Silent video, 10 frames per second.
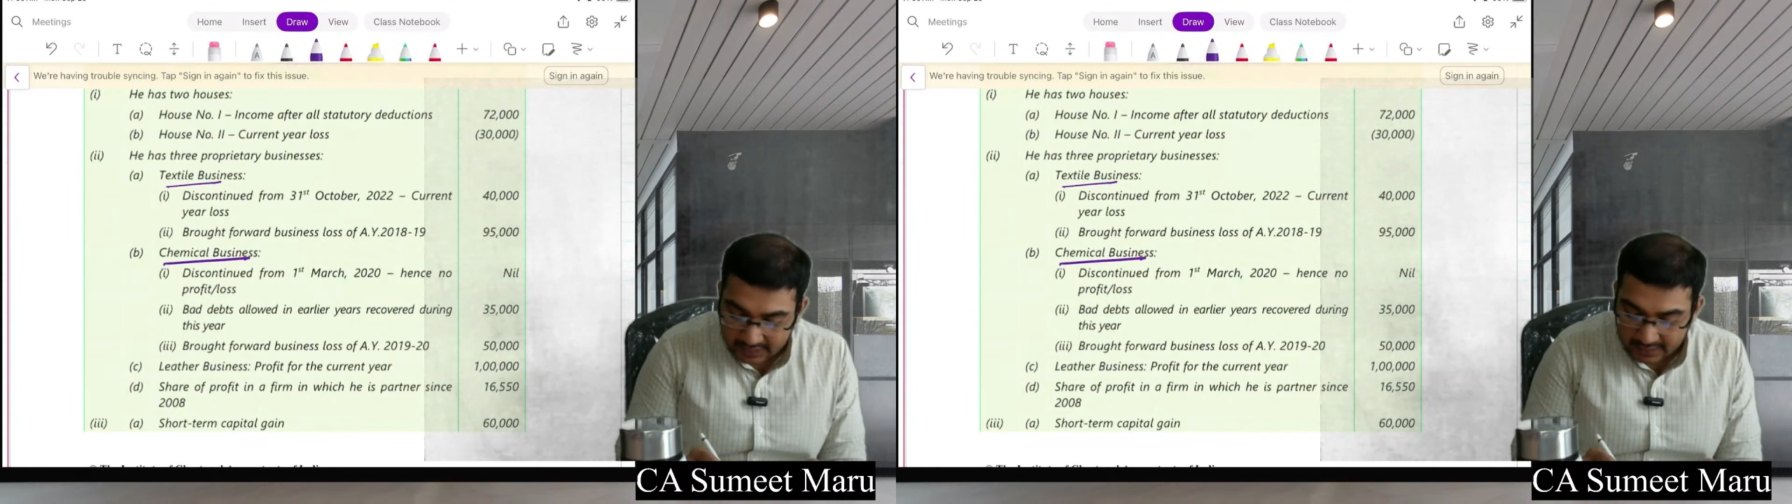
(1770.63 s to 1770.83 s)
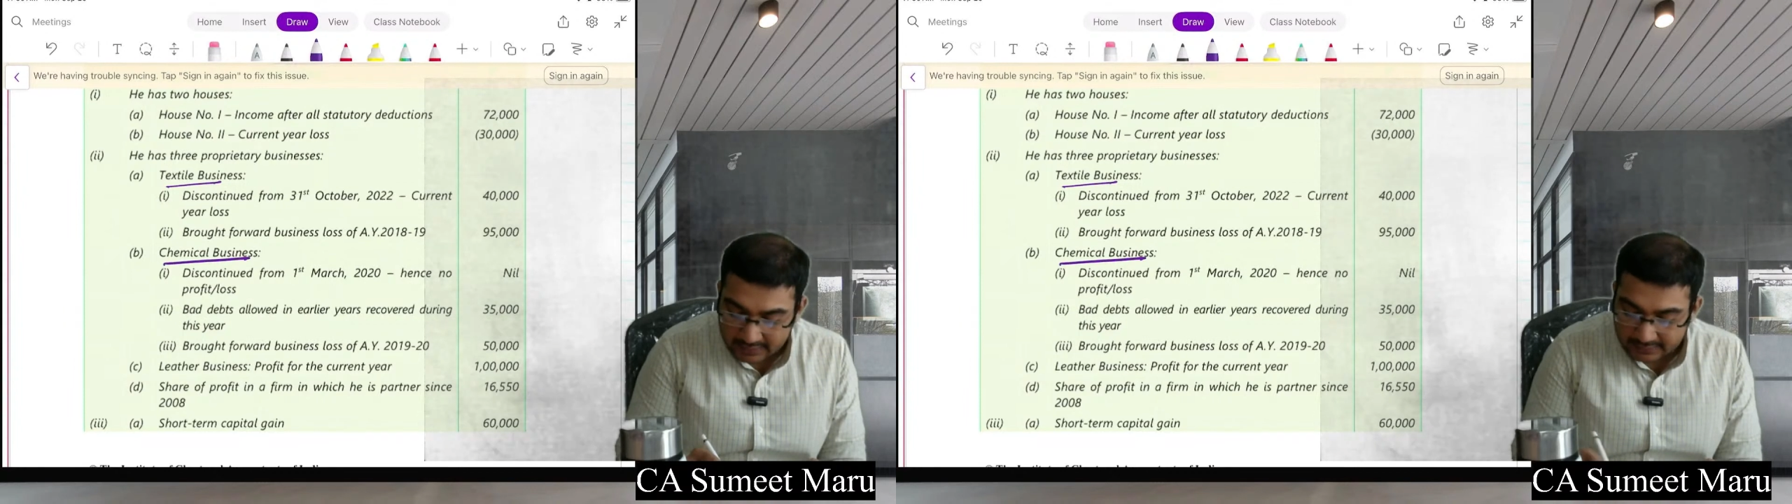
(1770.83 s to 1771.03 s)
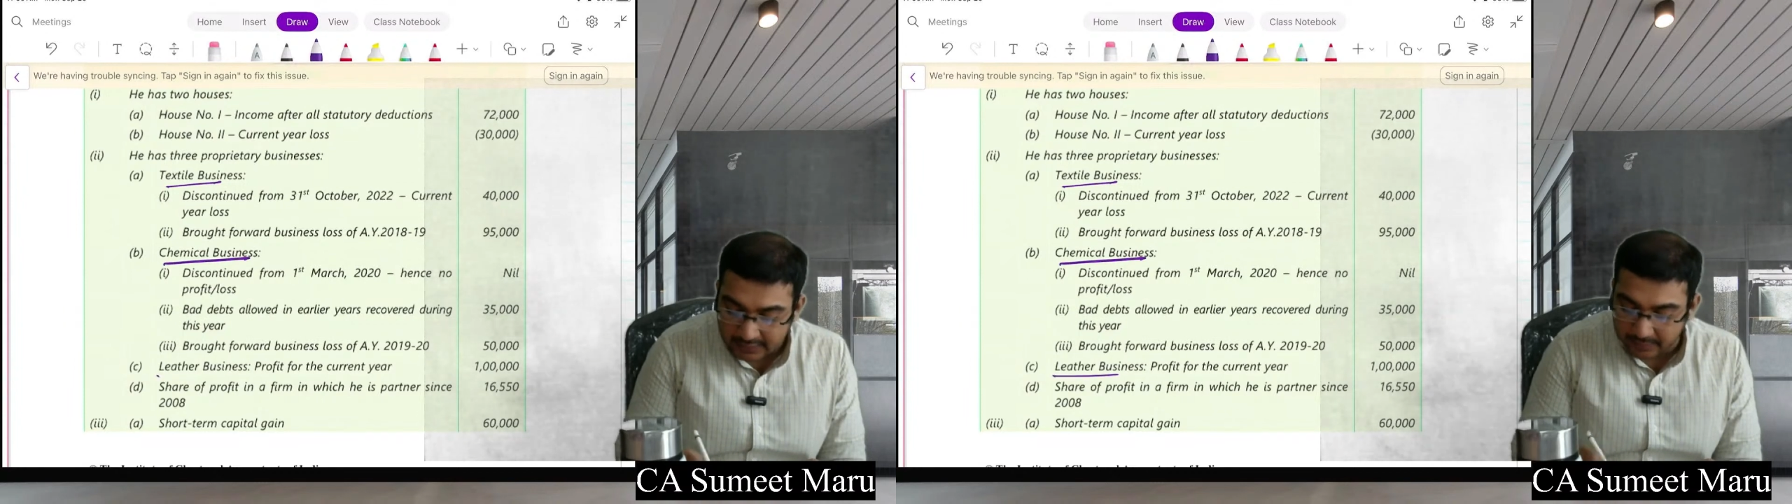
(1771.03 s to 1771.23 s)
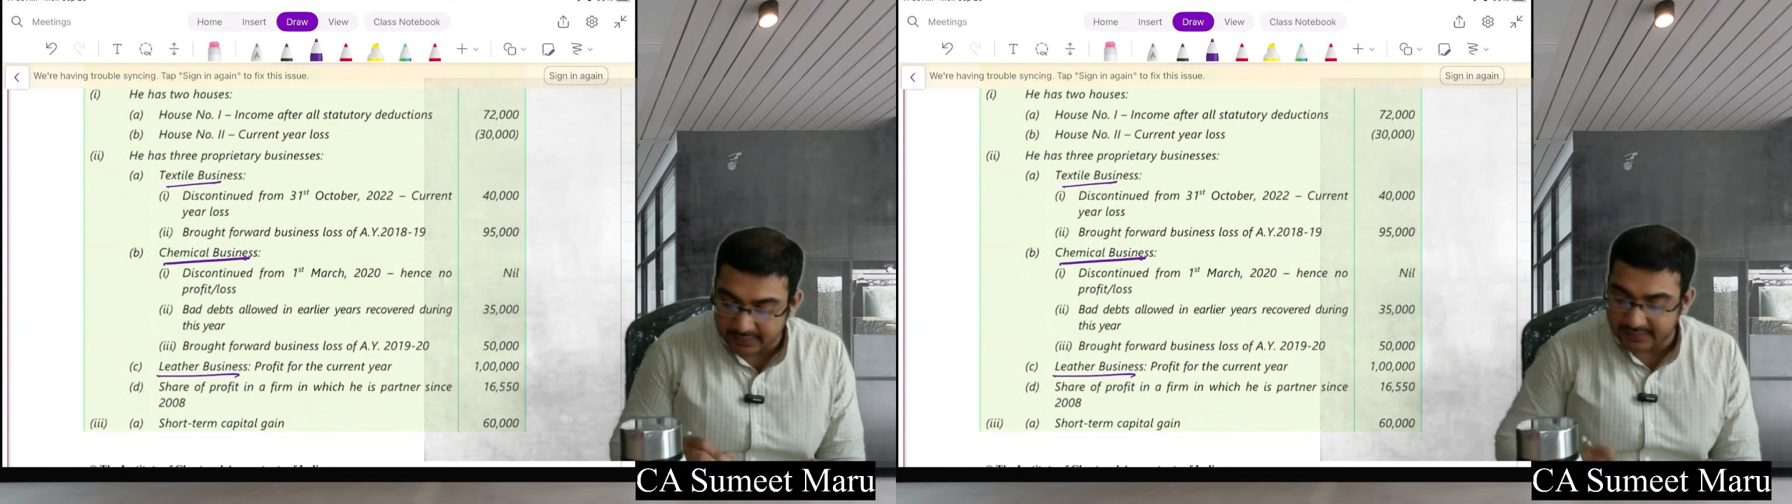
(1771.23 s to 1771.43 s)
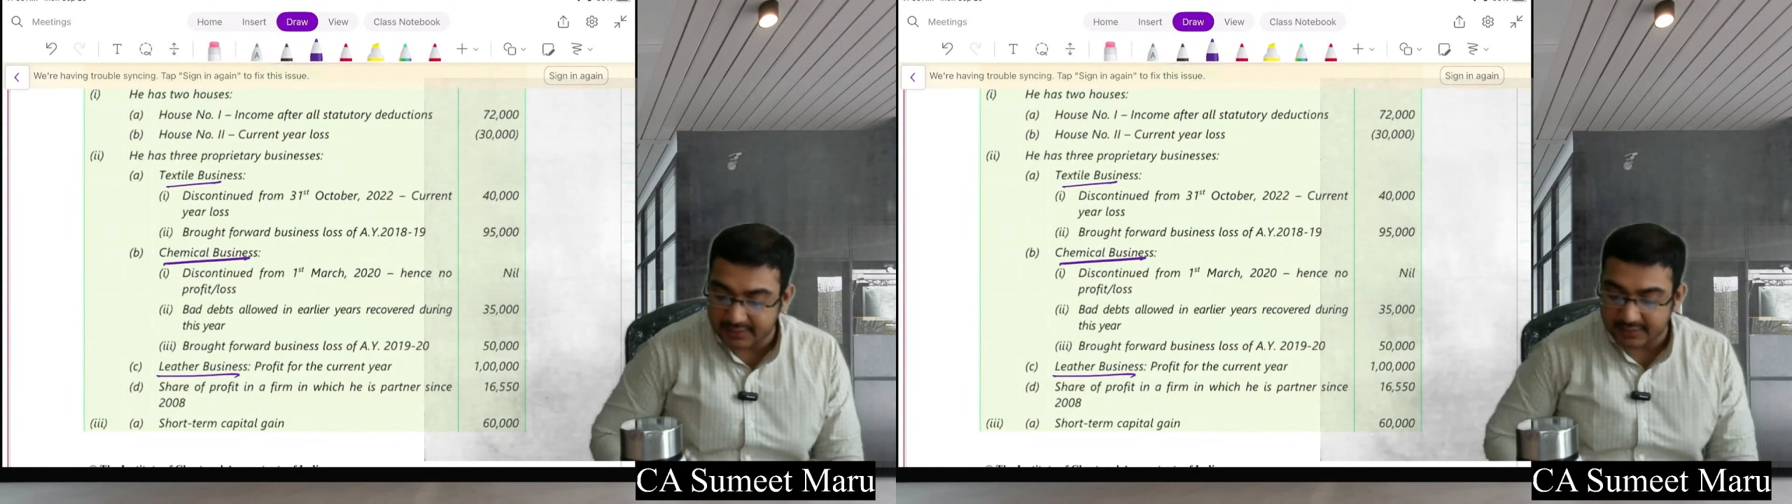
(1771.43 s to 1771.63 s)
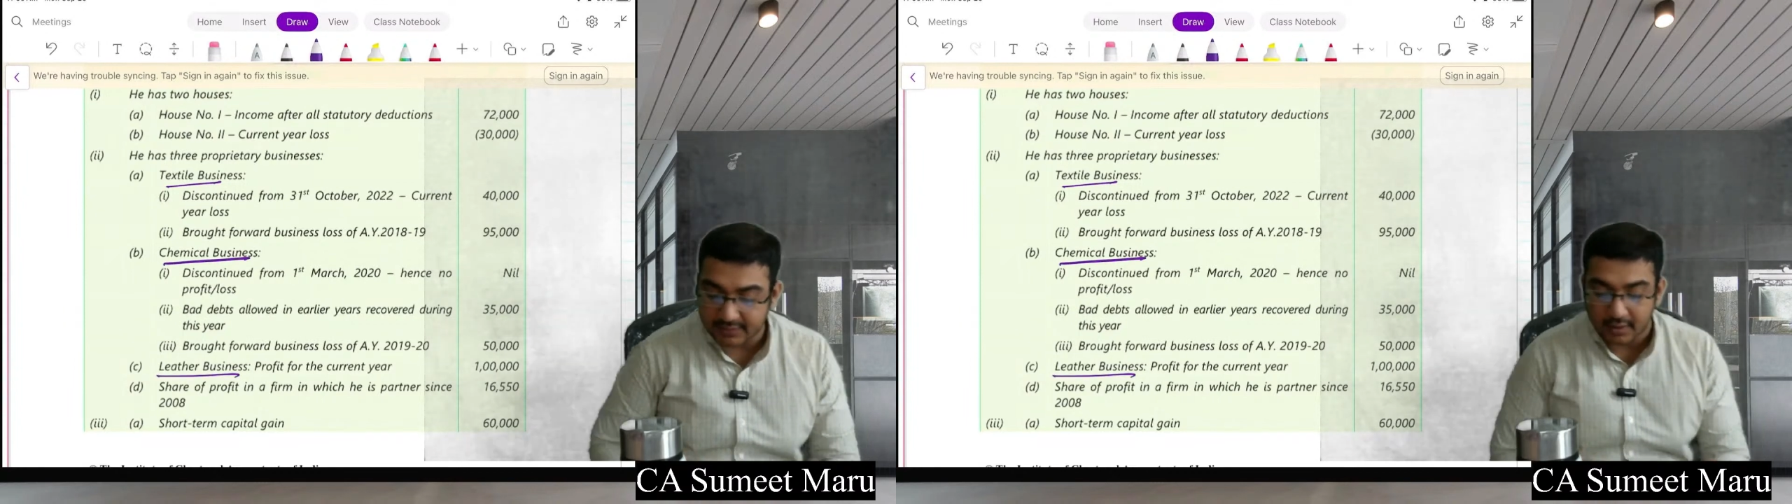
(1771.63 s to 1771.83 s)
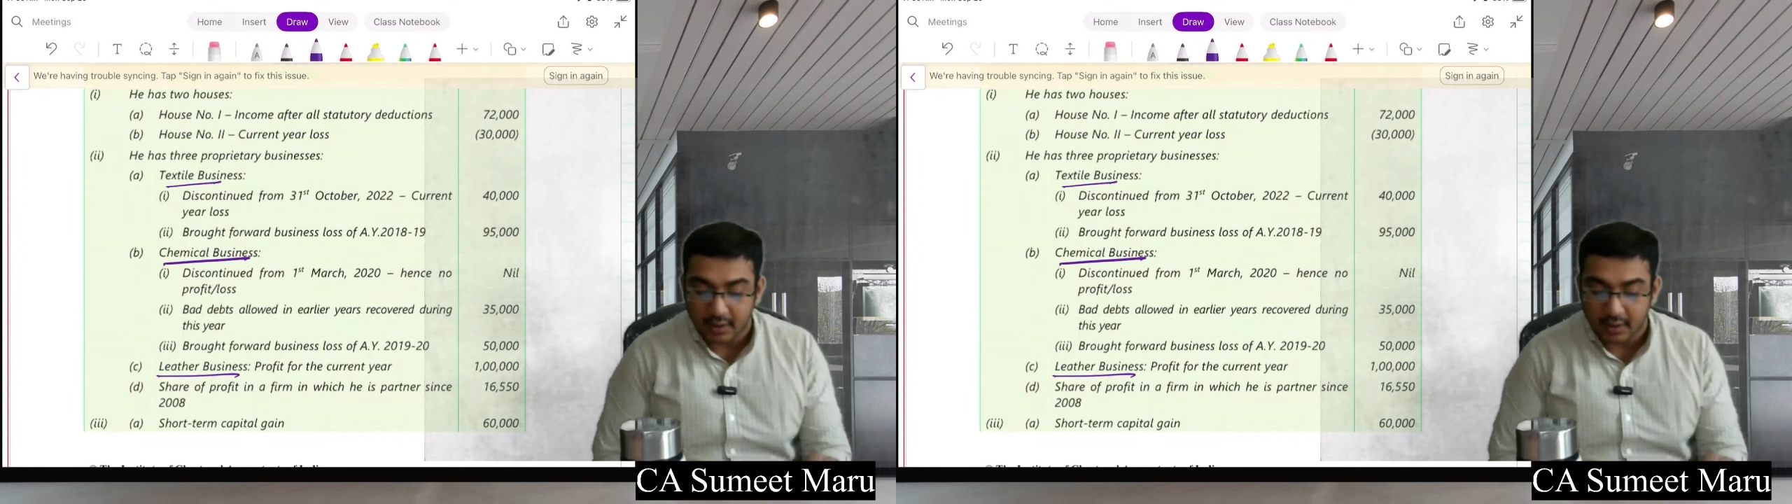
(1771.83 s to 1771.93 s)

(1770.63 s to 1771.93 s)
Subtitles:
and leather business.